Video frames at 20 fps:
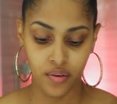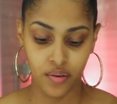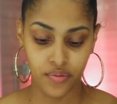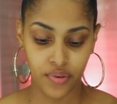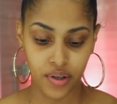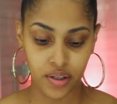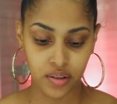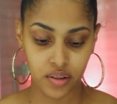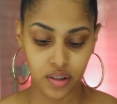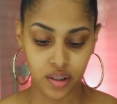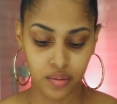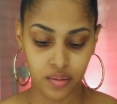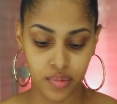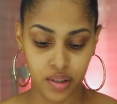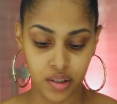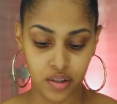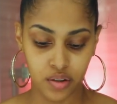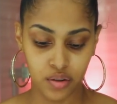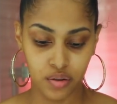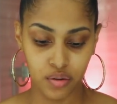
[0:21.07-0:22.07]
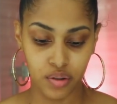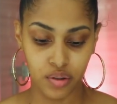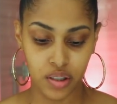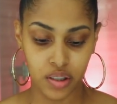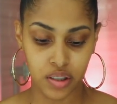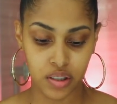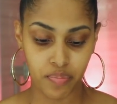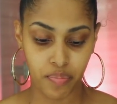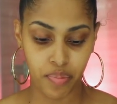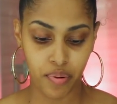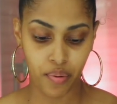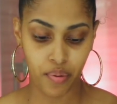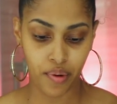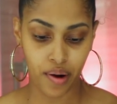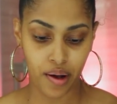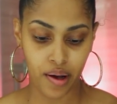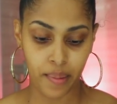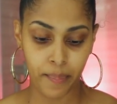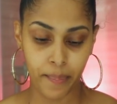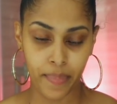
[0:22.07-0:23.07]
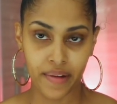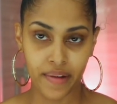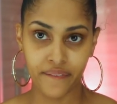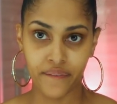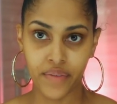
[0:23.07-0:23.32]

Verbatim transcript: First thing I'm gonna do is prime my